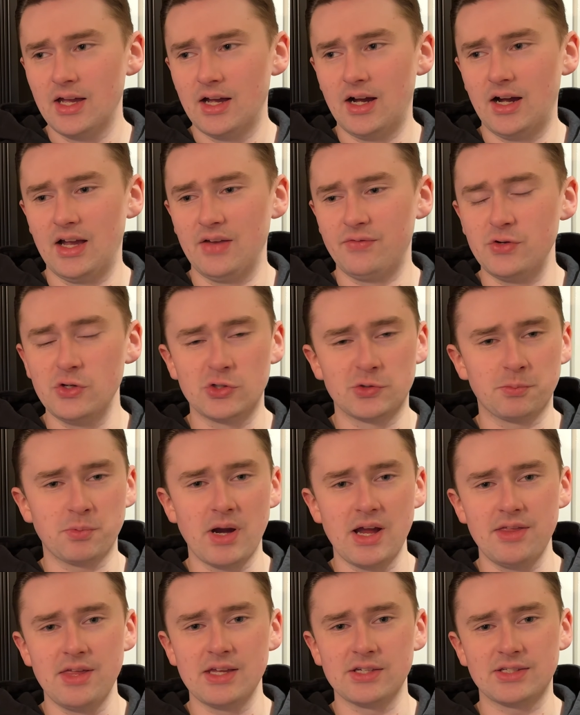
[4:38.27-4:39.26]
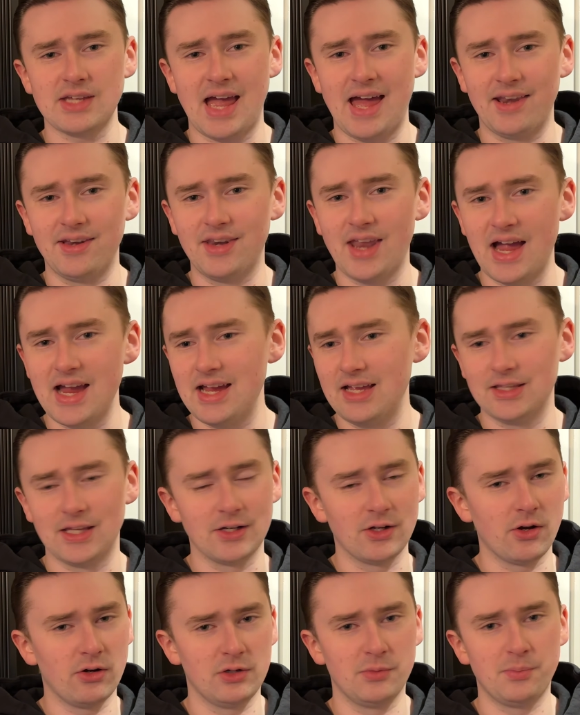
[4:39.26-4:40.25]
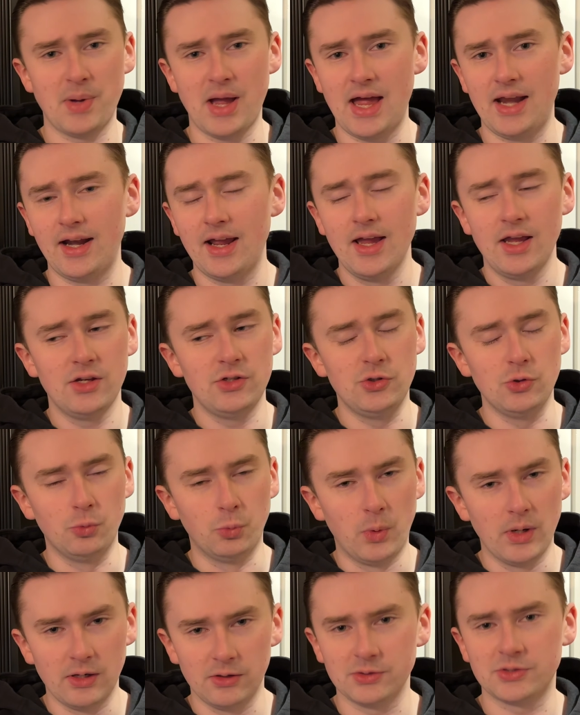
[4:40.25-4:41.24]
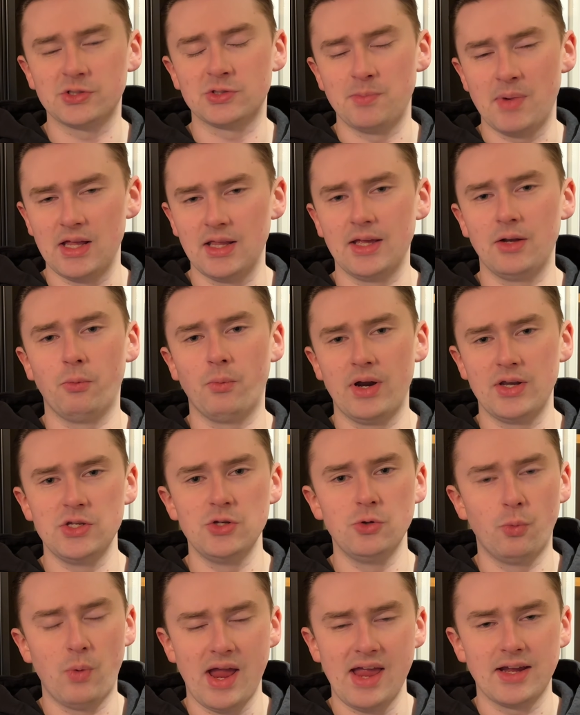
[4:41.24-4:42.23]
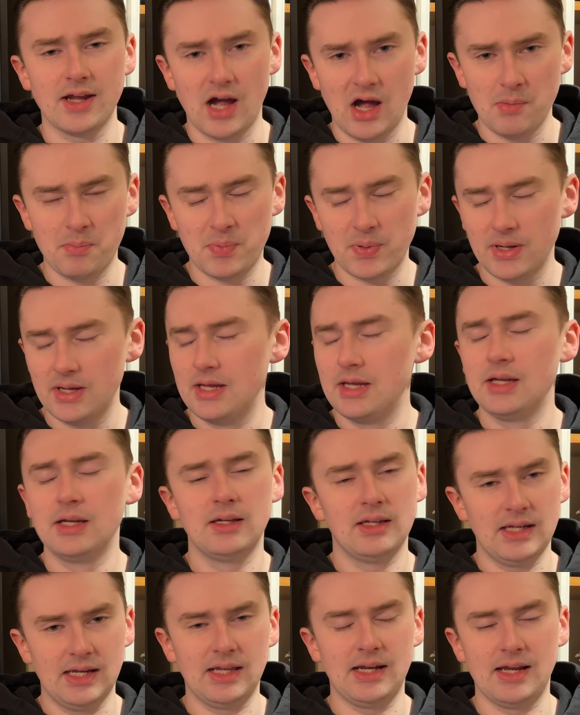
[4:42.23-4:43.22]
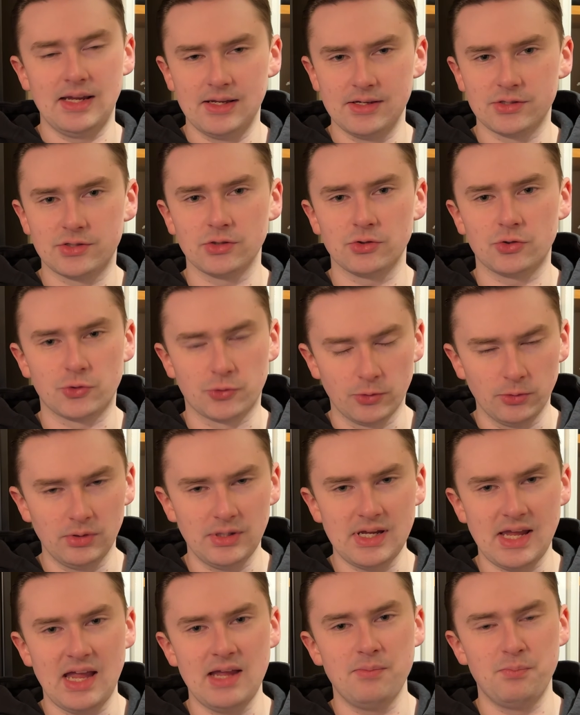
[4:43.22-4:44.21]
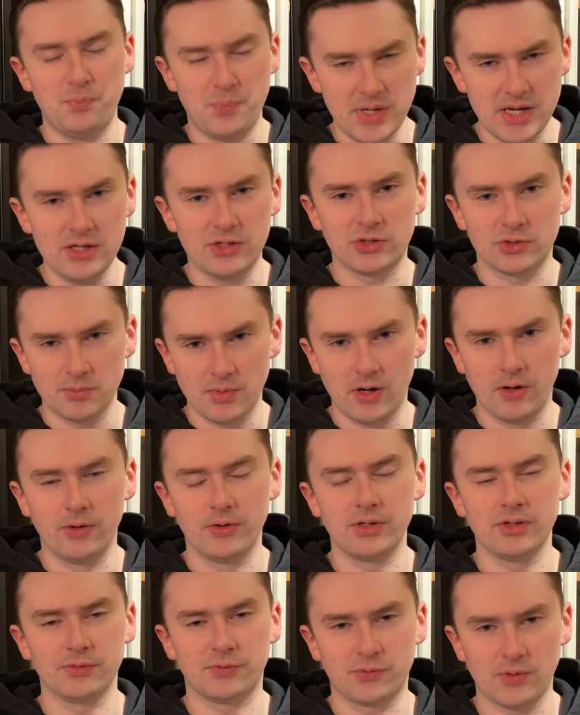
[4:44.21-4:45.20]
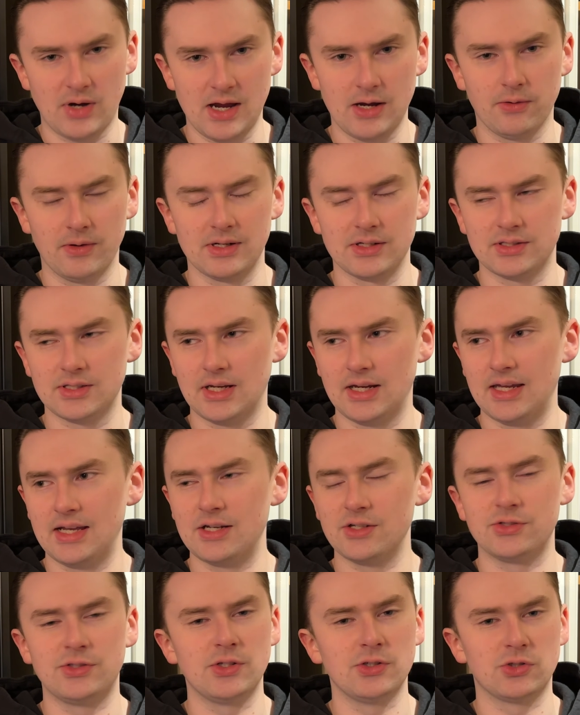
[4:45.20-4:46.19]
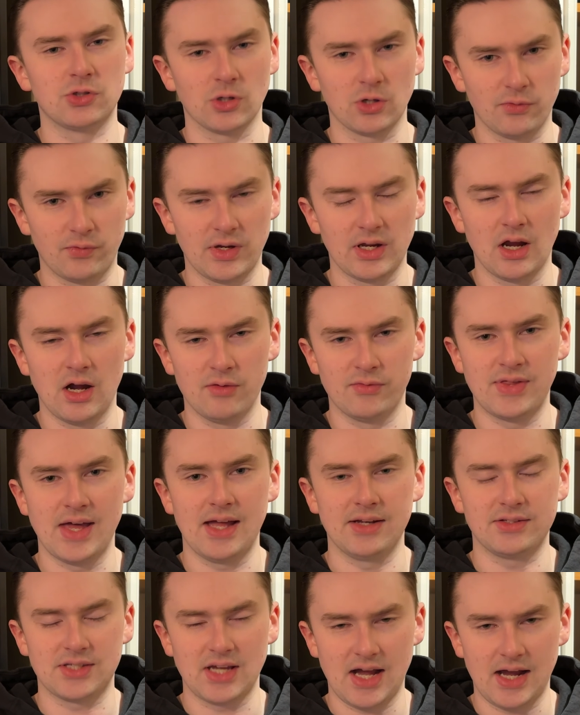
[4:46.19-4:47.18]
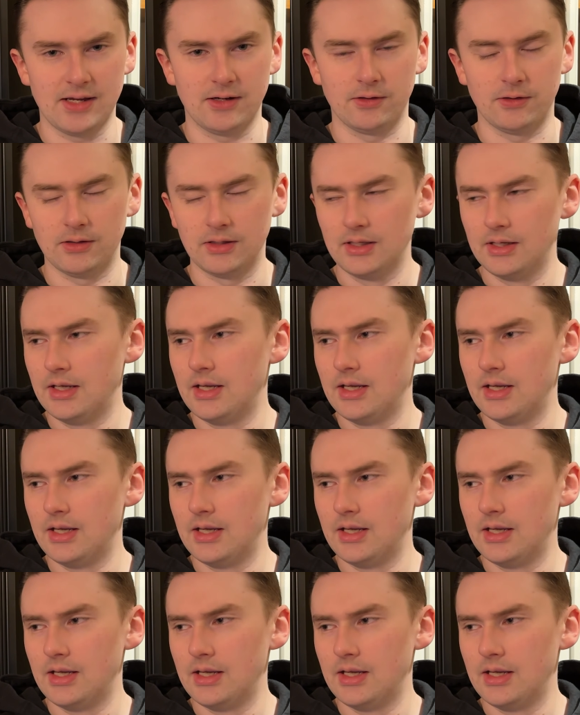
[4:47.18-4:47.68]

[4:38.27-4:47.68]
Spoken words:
If you spray this at night and then go to bed, you will smell it when you wake up. It is truly a beast mode fragrance. It is deserving of that title.